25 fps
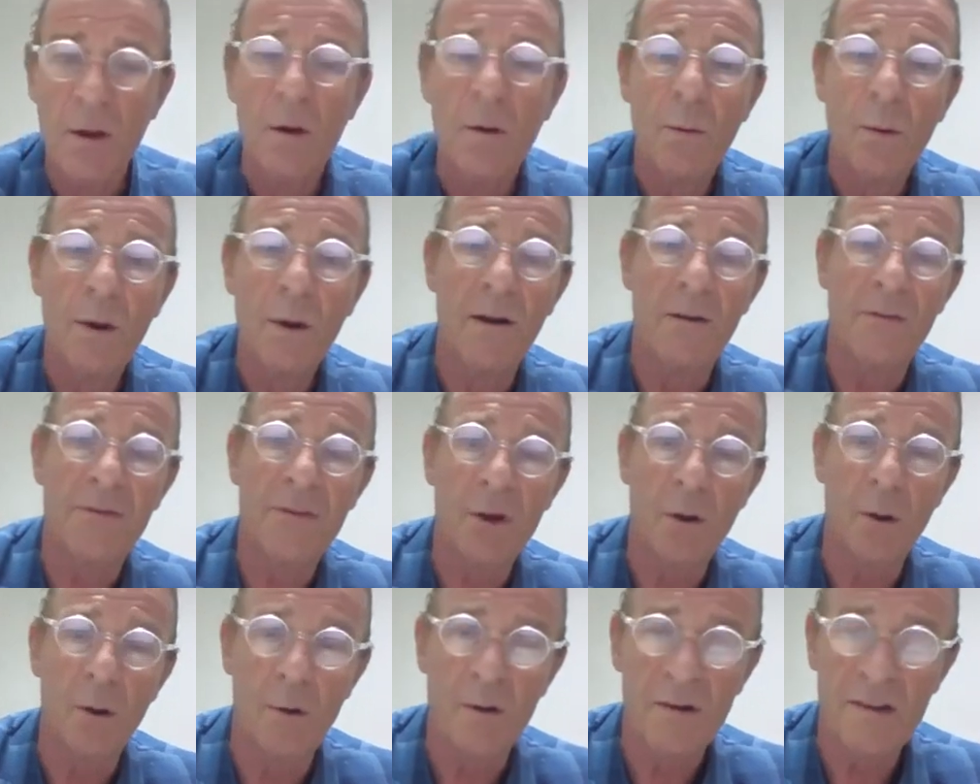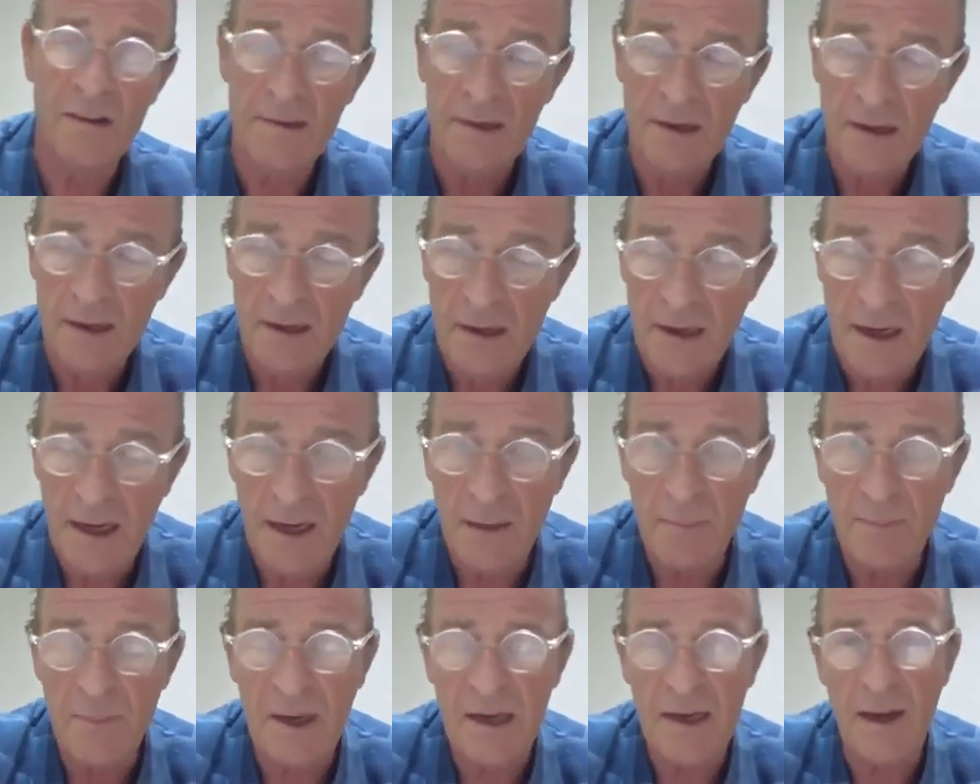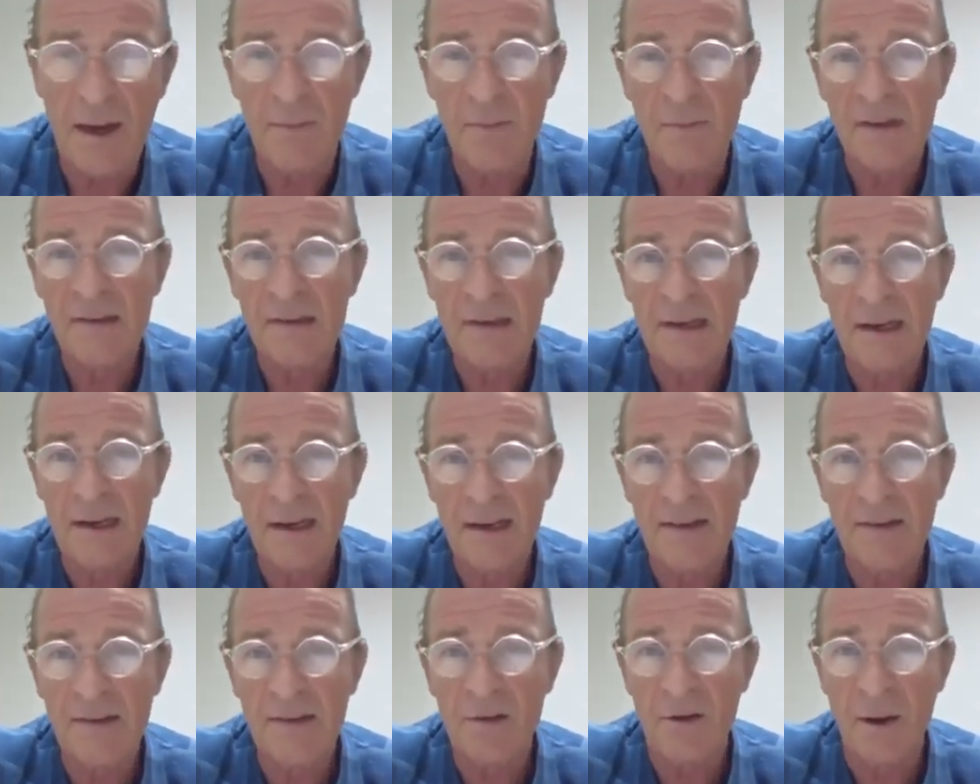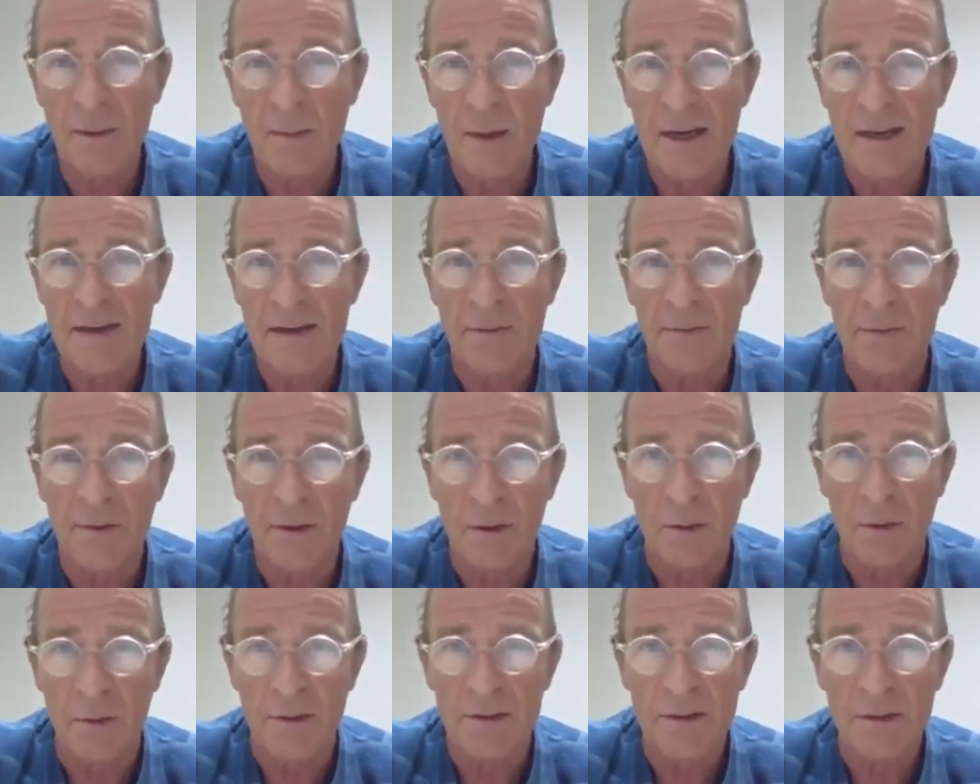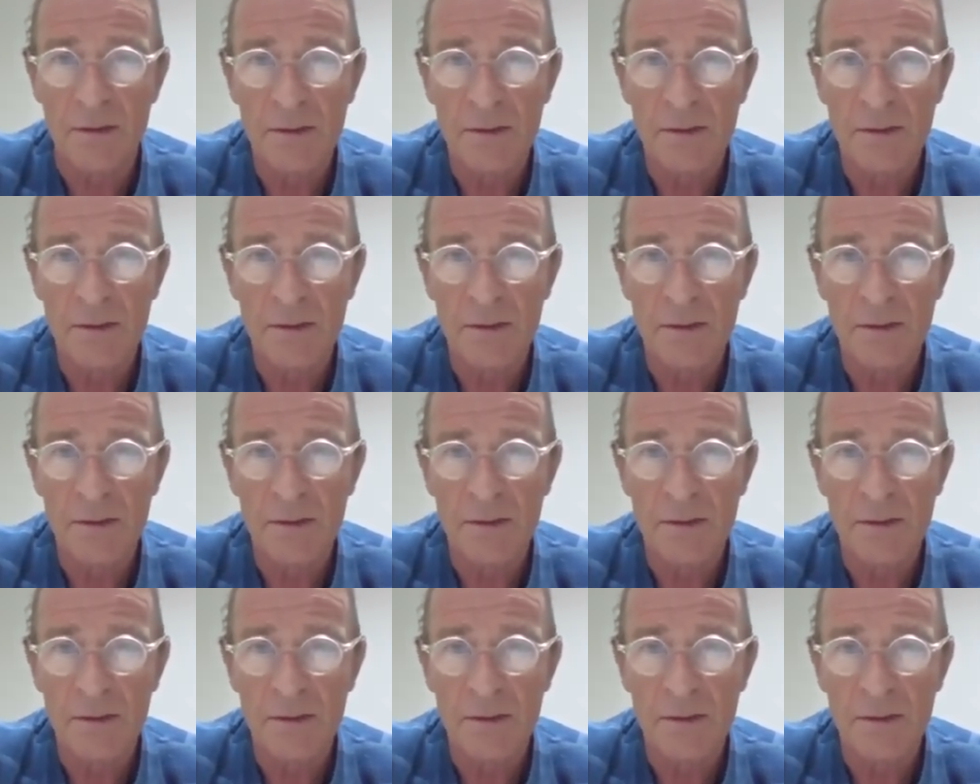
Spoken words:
where of course it becomes extremely difficult